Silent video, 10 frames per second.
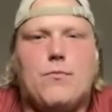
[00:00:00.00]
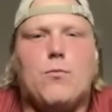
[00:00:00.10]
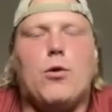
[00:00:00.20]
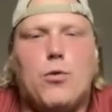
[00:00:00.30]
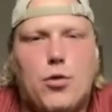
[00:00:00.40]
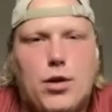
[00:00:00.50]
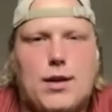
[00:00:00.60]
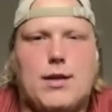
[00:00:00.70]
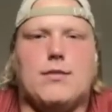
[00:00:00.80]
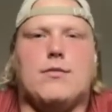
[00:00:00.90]

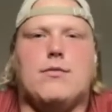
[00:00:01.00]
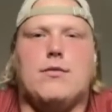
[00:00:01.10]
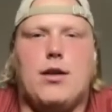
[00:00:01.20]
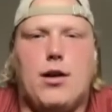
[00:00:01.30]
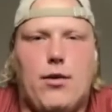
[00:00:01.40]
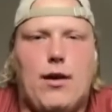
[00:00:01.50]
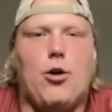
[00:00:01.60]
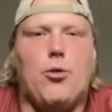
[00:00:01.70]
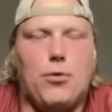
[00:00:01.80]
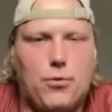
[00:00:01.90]
recruited and,
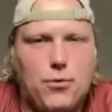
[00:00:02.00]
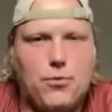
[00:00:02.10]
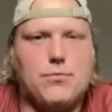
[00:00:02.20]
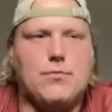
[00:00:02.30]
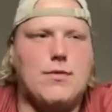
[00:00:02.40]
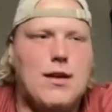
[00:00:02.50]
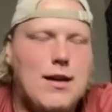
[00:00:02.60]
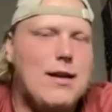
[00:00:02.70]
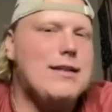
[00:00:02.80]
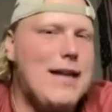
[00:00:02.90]
help recruit and
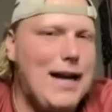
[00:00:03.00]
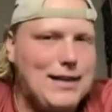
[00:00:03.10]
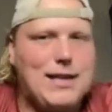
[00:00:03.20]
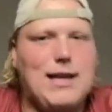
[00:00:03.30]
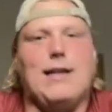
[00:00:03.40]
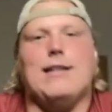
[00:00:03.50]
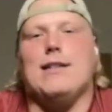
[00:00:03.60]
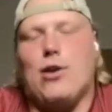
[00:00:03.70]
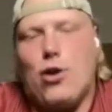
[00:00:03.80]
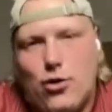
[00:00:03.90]
text kids
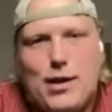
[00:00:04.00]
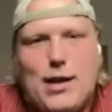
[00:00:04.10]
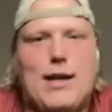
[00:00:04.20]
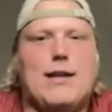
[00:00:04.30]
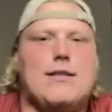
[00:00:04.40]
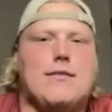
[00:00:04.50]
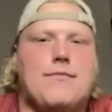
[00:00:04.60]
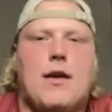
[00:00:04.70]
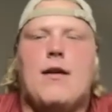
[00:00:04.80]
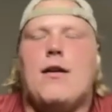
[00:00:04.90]
and call kids and,
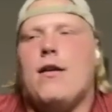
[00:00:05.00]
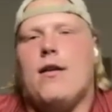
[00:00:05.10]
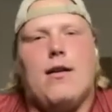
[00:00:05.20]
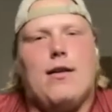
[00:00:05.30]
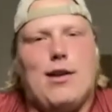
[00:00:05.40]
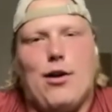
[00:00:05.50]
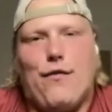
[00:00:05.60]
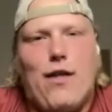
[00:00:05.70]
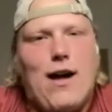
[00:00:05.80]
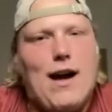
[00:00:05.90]

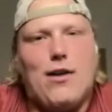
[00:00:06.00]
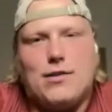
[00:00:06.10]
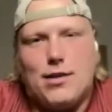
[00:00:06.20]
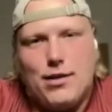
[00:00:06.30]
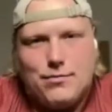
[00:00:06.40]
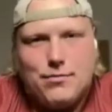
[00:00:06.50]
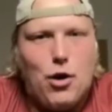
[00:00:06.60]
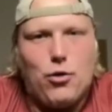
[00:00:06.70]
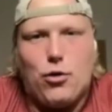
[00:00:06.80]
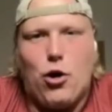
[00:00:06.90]
fly out to
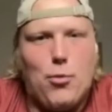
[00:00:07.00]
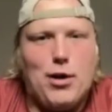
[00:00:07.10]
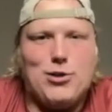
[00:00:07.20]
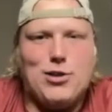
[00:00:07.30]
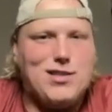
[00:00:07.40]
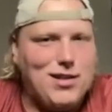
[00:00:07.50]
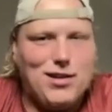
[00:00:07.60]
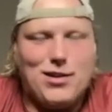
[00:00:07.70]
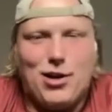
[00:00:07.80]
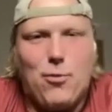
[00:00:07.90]
Oklahoma just
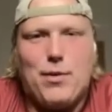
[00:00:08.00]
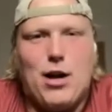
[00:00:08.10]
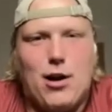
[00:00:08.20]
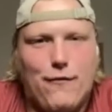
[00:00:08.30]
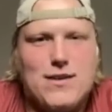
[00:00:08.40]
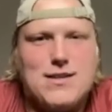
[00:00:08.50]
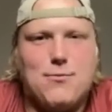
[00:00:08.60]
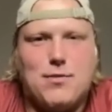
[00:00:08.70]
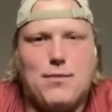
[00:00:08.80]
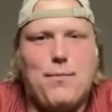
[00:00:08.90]
to, be on a
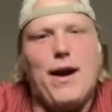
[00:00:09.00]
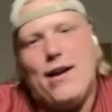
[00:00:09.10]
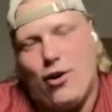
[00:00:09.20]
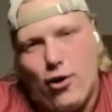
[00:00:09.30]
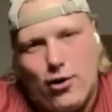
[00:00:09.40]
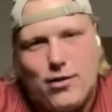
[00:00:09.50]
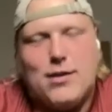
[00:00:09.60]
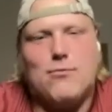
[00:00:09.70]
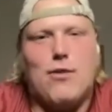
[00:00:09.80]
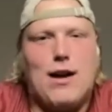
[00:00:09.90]
visit with Peyton
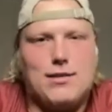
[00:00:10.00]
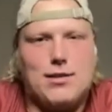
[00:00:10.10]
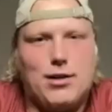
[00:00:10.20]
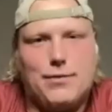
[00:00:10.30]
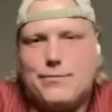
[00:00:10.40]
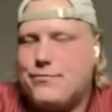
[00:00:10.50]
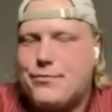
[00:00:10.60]
Kirkland, right? So